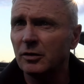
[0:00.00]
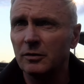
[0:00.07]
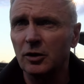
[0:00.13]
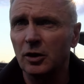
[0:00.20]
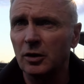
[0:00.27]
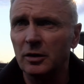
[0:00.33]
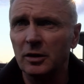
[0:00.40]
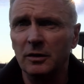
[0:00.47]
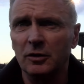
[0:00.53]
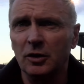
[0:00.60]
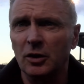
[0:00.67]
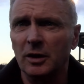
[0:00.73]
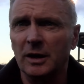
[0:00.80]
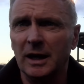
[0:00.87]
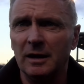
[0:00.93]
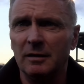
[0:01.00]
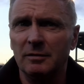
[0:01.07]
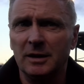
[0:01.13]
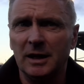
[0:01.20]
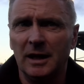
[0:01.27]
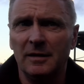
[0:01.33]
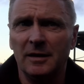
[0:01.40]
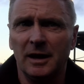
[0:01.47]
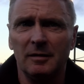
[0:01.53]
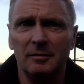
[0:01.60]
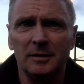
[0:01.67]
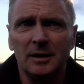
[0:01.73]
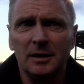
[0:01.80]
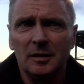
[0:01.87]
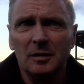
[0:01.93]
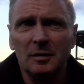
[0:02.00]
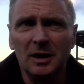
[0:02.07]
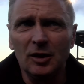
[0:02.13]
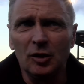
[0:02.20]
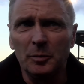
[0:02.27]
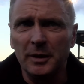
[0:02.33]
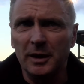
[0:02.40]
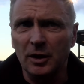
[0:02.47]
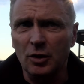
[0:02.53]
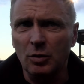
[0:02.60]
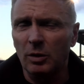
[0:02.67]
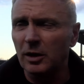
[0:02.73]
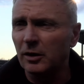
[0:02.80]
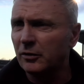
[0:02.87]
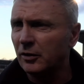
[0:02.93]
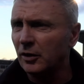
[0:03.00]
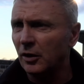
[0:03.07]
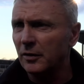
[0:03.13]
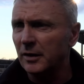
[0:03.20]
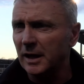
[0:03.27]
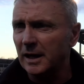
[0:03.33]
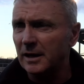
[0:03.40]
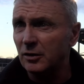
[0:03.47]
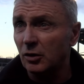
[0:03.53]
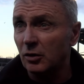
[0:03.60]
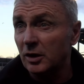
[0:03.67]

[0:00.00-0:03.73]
You've got to get that little bit of quality on the end,